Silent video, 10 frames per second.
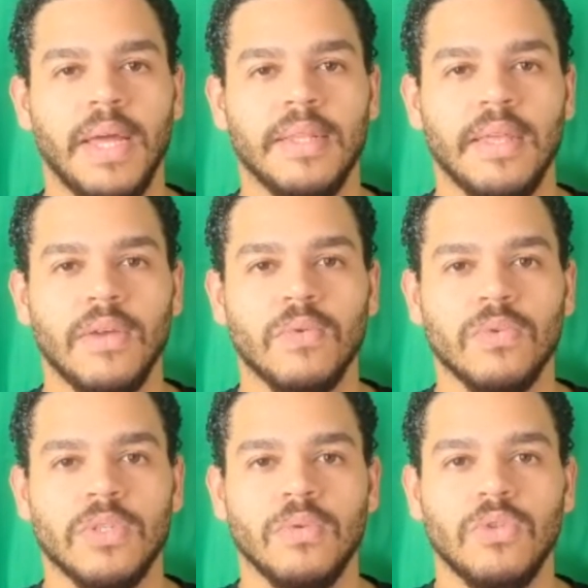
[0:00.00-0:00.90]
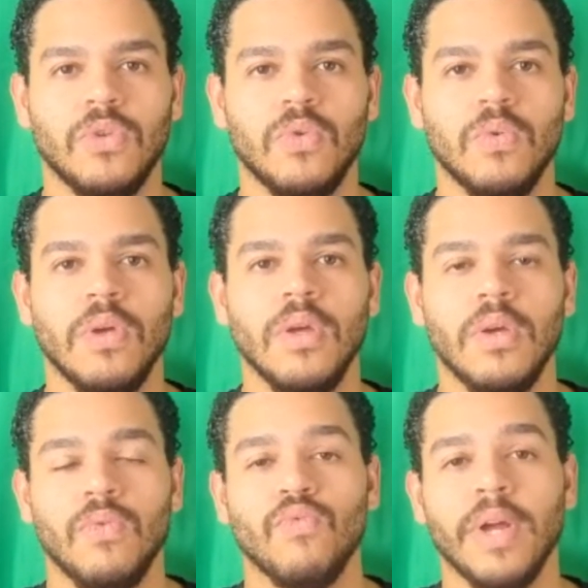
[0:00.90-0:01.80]
and they also do
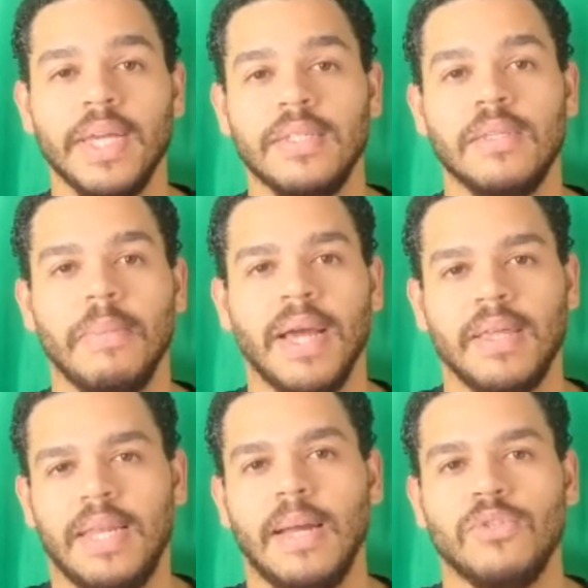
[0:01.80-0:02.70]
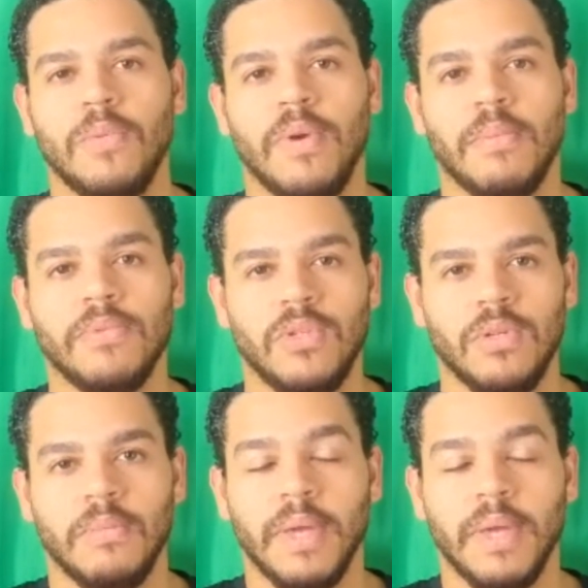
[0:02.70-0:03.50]
raise the back of the laptop up to